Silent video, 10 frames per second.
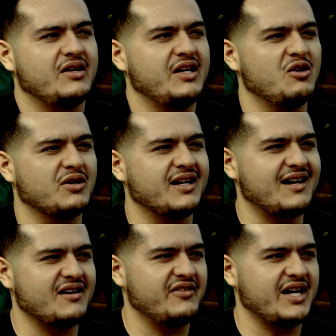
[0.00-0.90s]
Get
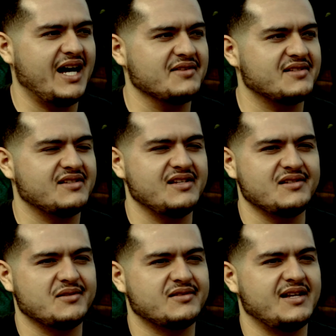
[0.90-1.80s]
out of your house. It's
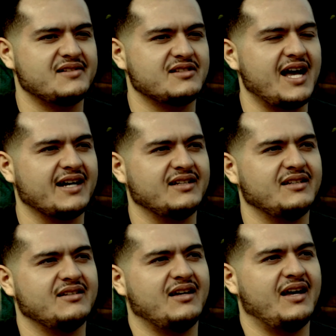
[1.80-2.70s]
easy to stay
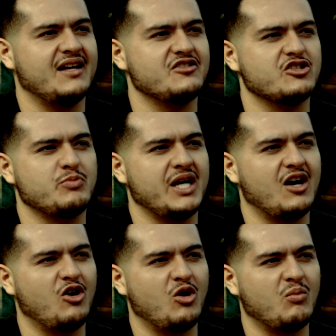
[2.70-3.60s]
stagnant and just be
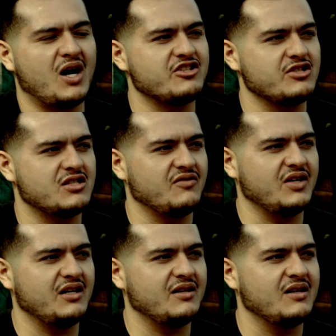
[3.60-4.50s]
at home watching
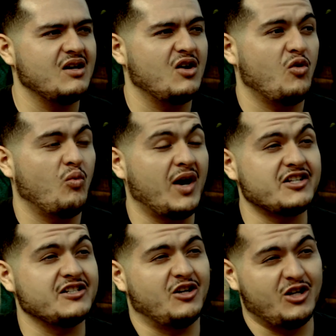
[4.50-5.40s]
TV,
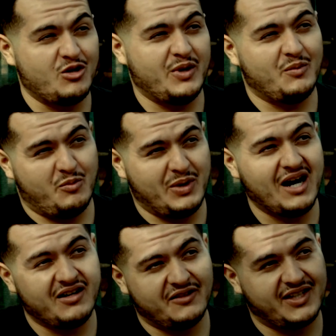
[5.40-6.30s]
watching other people
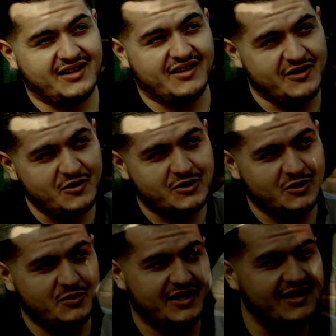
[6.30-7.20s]
powerlifting on
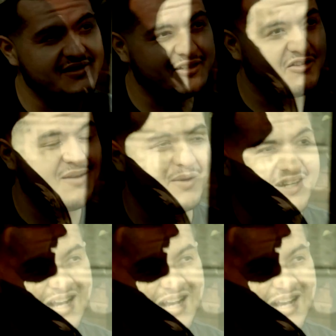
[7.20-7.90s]
YouTube and Instagram and